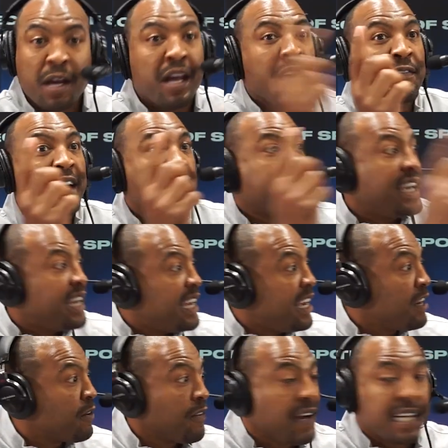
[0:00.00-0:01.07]
If I get
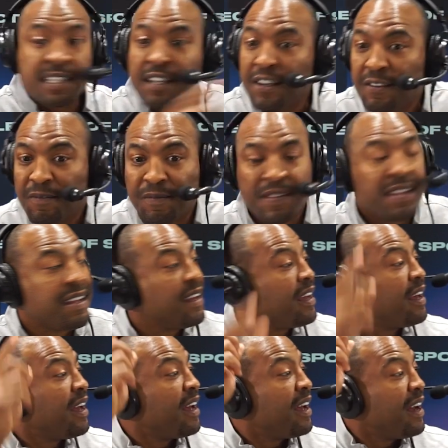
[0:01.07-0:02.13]
in or if I don't,
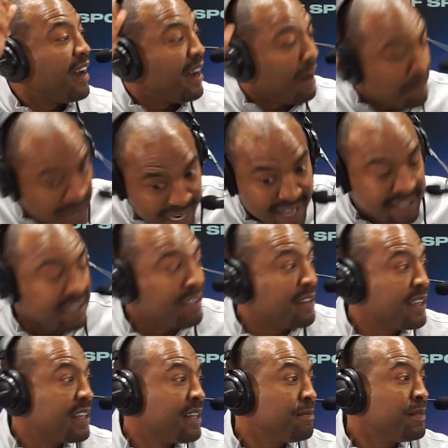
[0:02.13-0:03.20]
my ass is
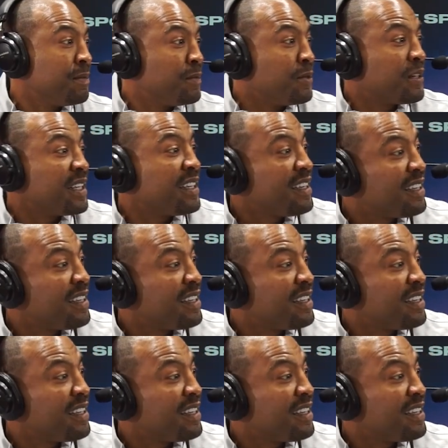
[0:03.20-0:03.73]
going to get up in the morning.